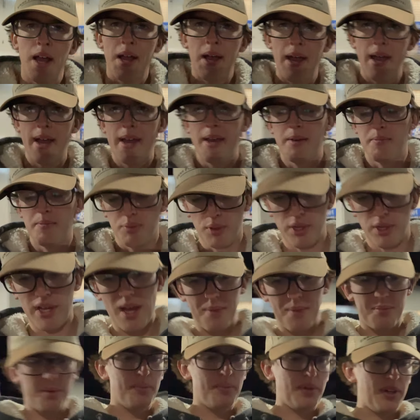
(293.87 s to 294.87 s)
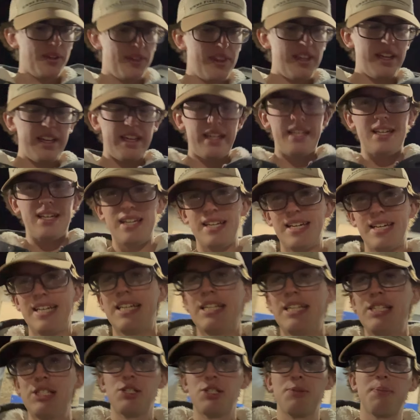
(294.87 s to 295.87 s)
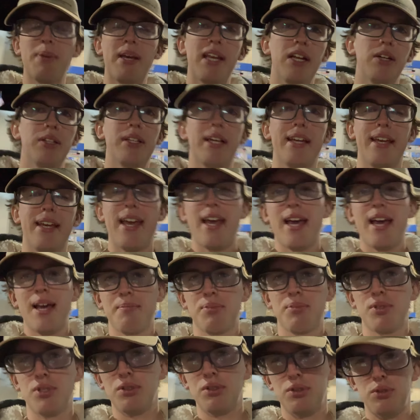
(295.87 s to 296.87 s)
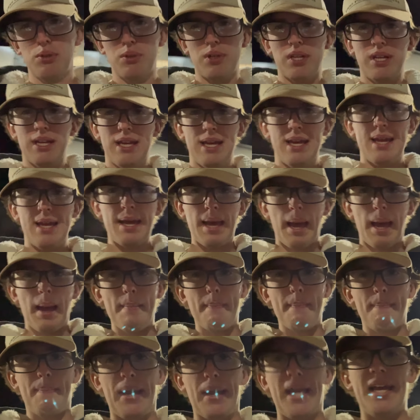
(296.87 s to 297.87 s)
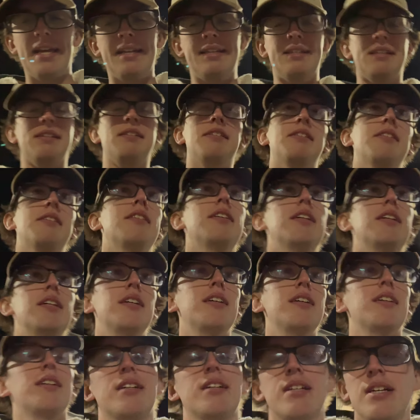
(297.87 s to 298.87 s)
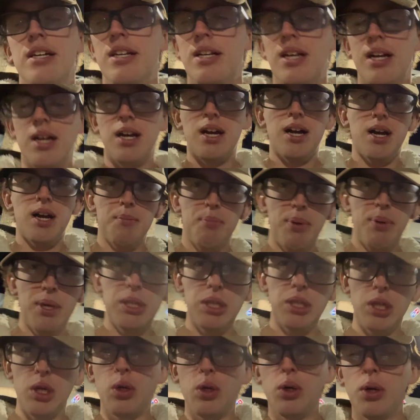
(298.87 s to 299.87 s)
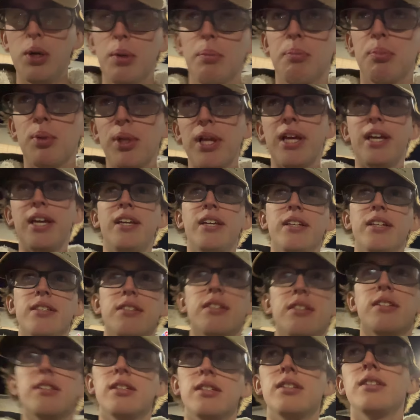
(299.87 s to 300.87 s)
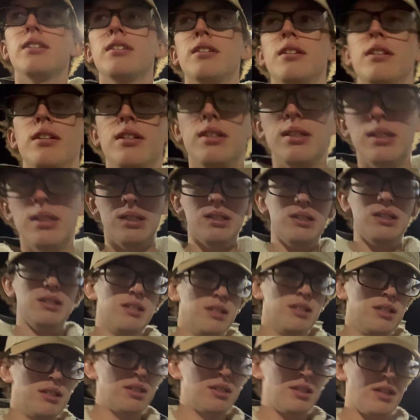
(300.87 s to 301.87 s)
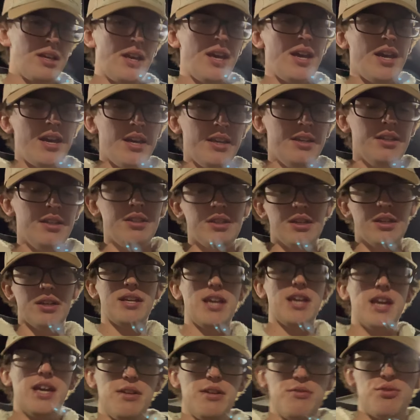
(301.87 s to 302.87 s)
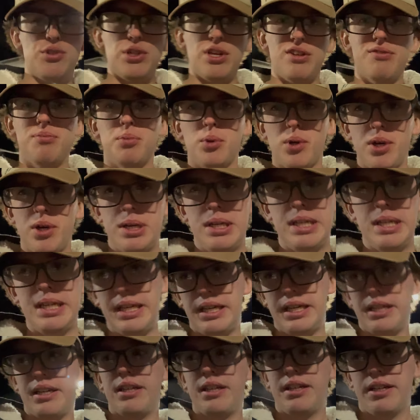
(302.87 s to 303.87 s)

I am pretty happy about that. Just made out like absolute bandit. Pillow, blanket, and a can of Chef Boyardee